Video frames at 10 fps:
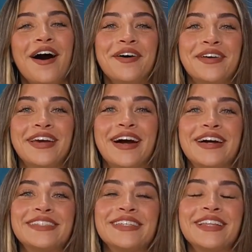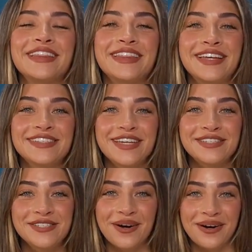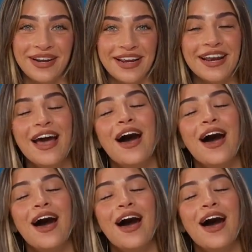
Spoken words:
Okay guys, let's get started.